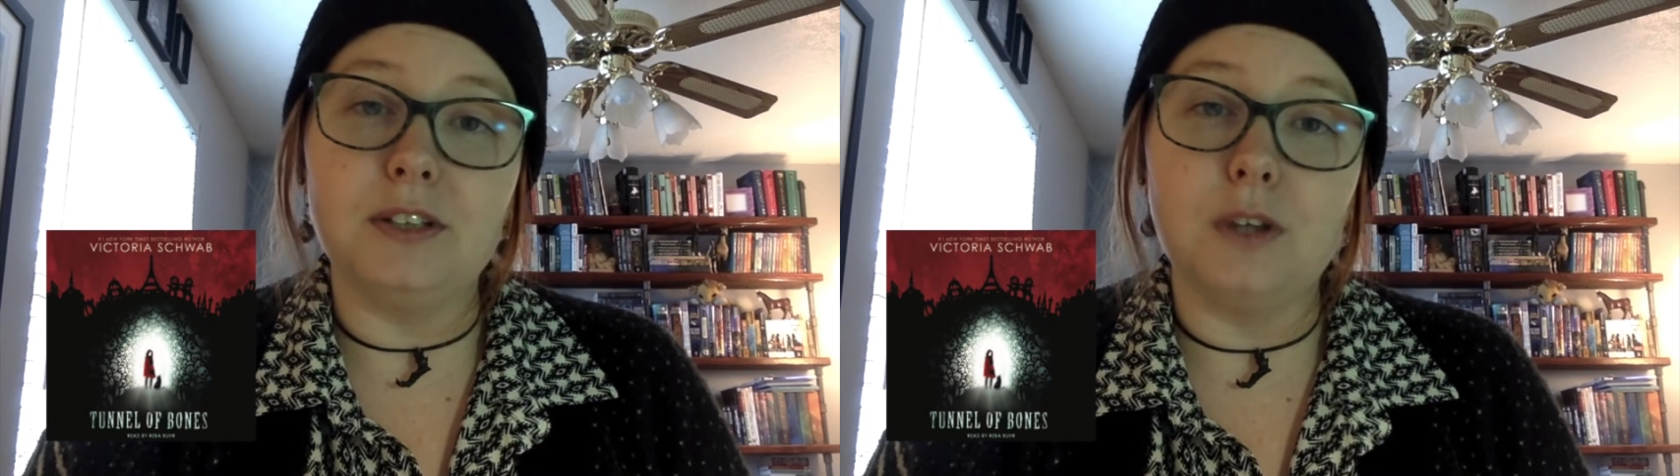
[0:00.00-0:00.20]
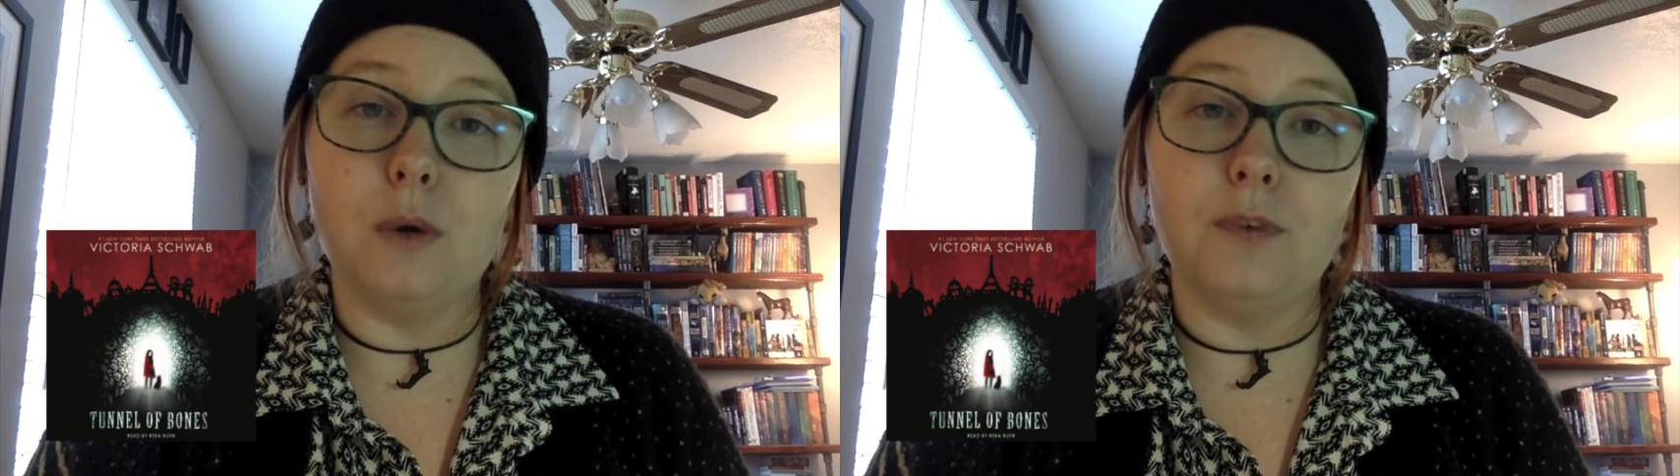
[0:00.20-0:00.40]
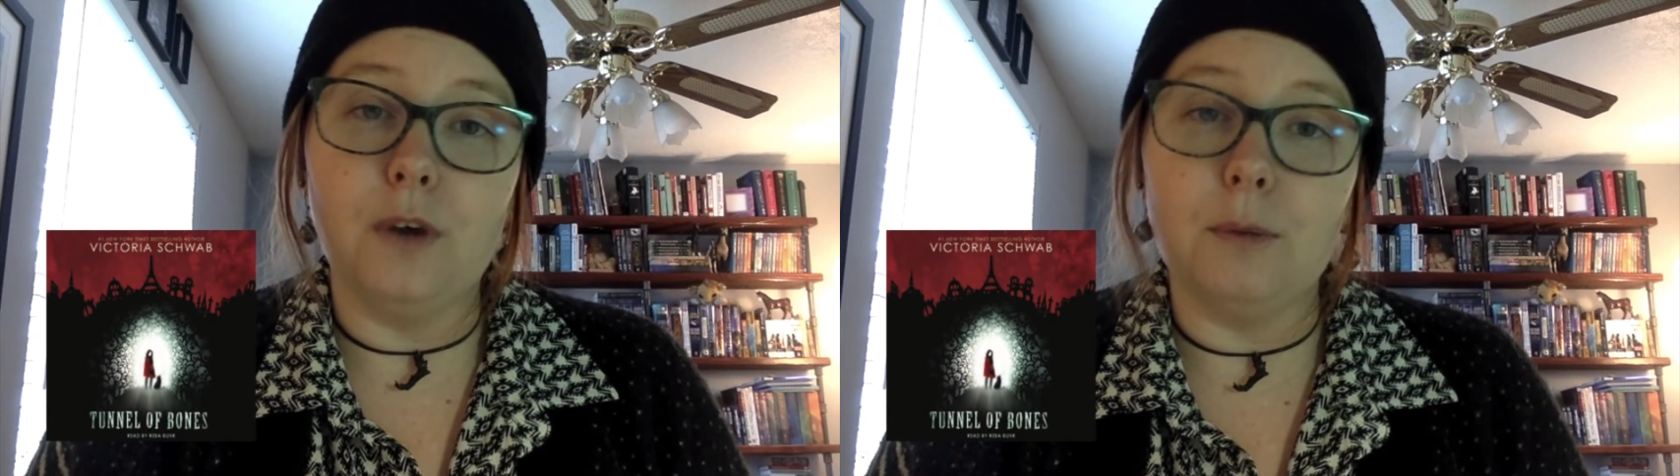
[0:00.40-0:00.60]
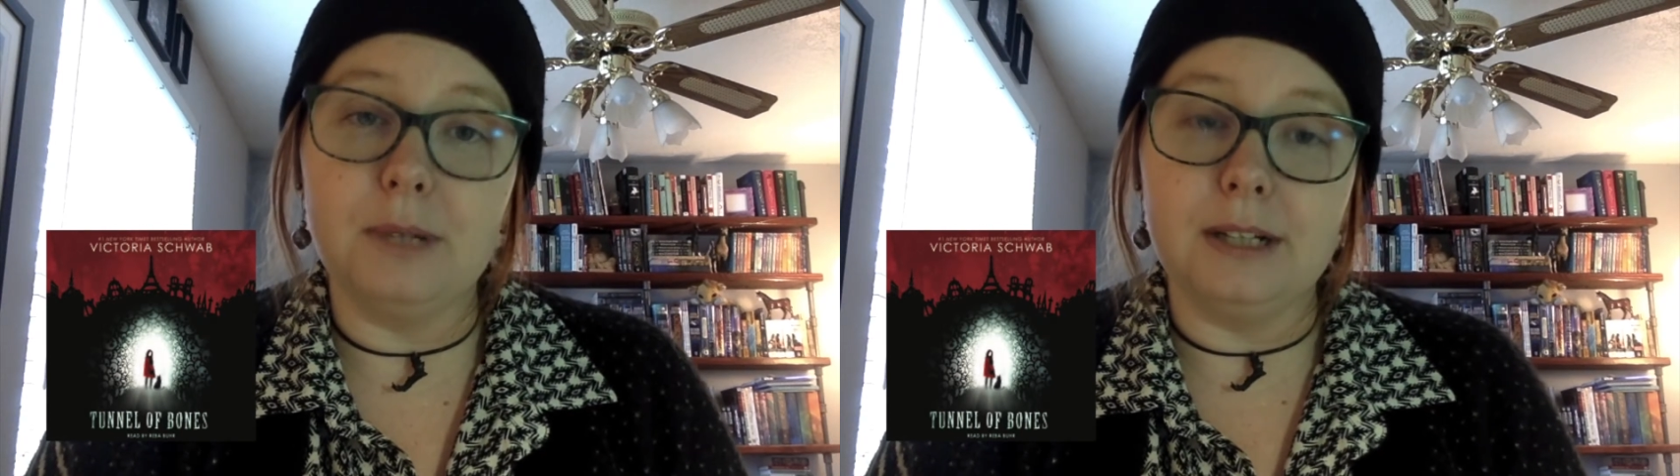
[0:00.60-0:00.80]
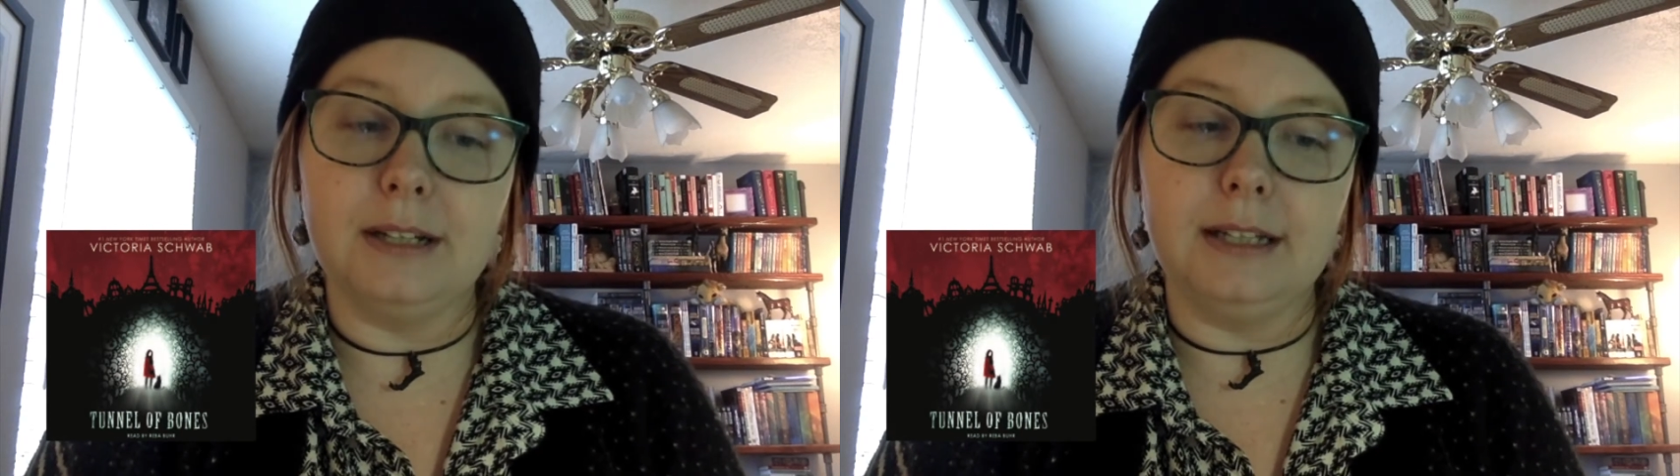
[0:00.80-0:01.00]
know of her
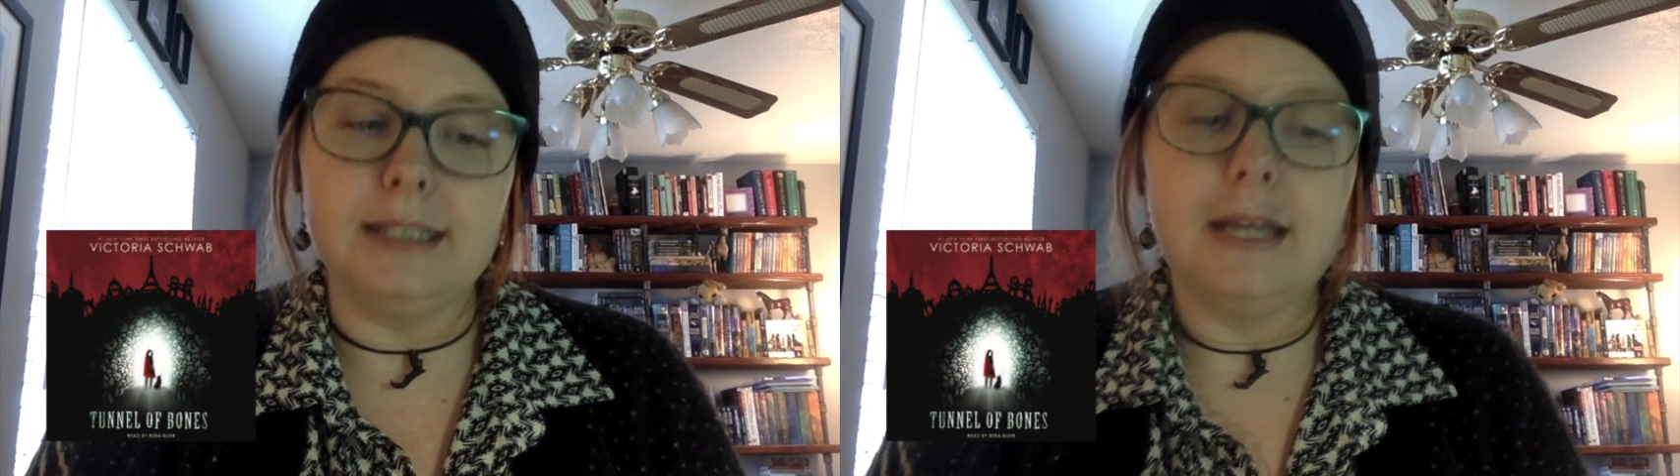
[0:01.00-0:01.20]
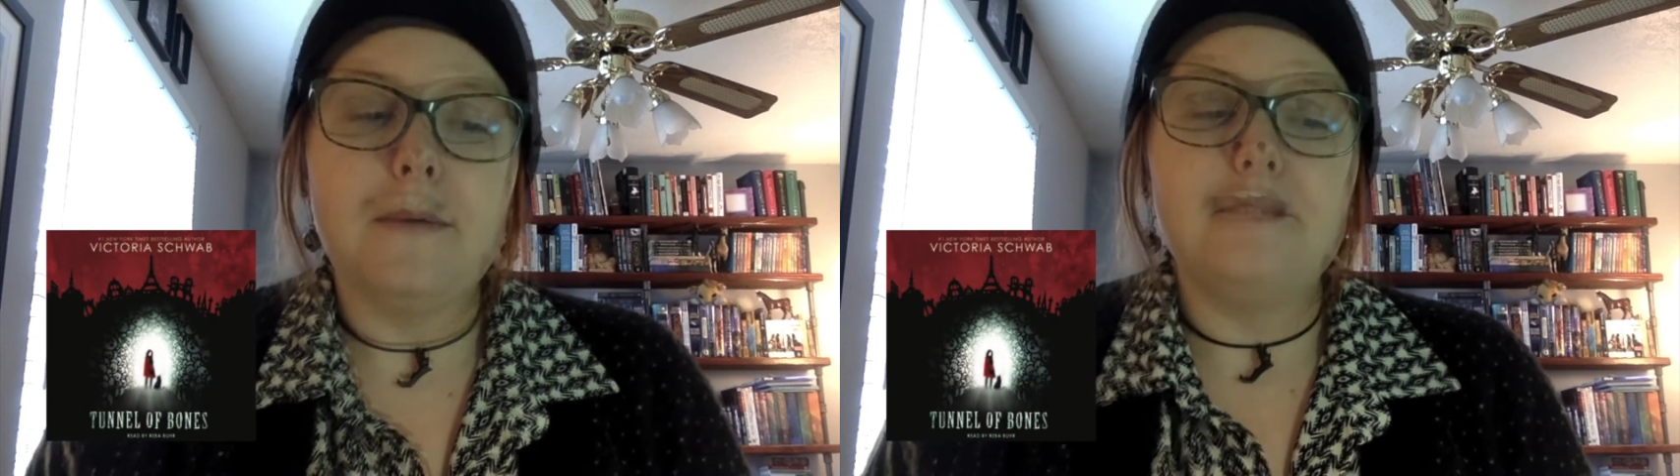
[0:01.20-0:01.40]
abilities.